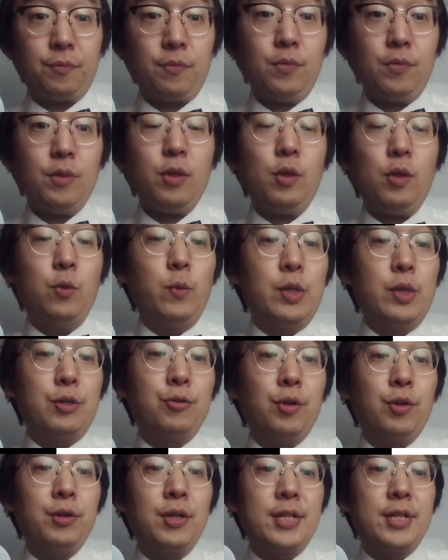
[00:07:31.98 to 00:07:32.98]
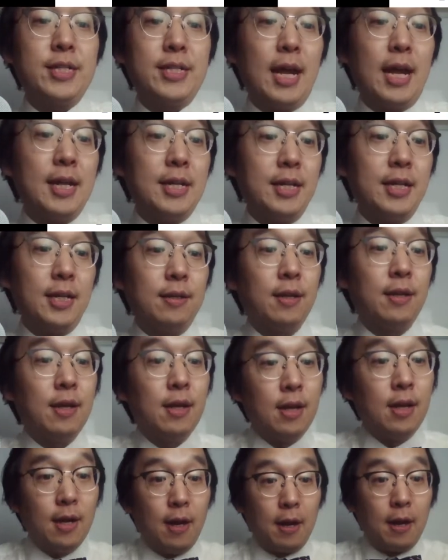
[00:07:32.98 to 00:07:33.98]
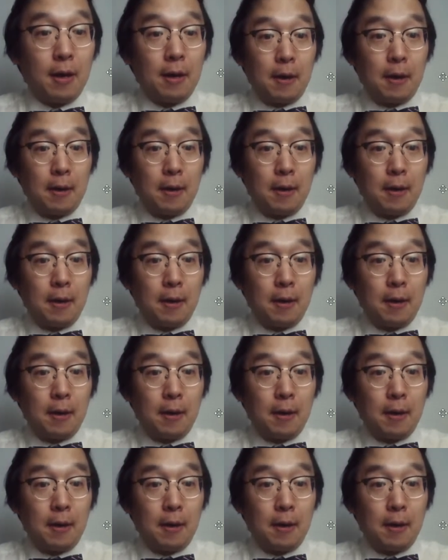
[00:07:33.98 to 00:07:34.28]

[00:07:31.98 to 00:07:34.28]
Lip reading: We should understand it a